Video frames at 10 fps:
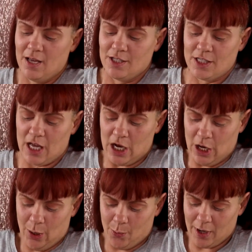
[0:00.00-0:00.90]

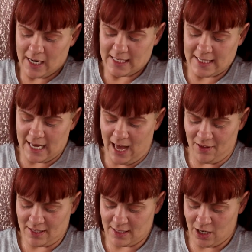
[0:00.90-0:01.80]
So we're gonna see
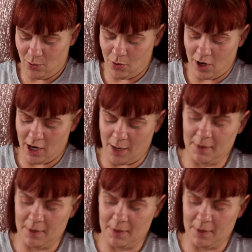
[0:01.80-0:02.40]
how this is gonna work.